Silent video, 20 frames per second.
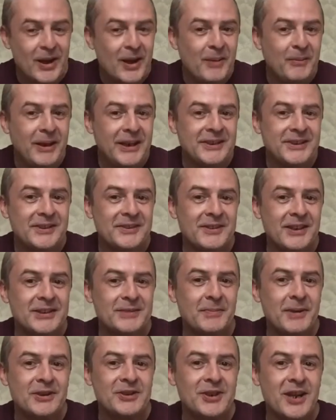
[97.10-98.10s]
Please subscribe to
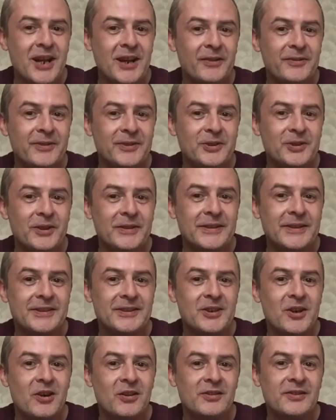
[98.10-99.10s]
my channel if you enjoyed this
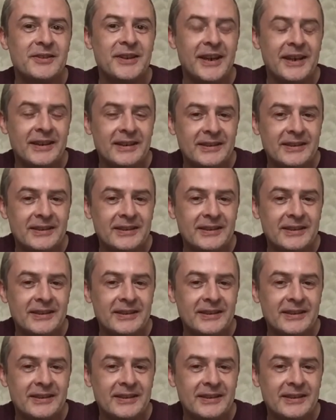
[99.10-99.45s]
content.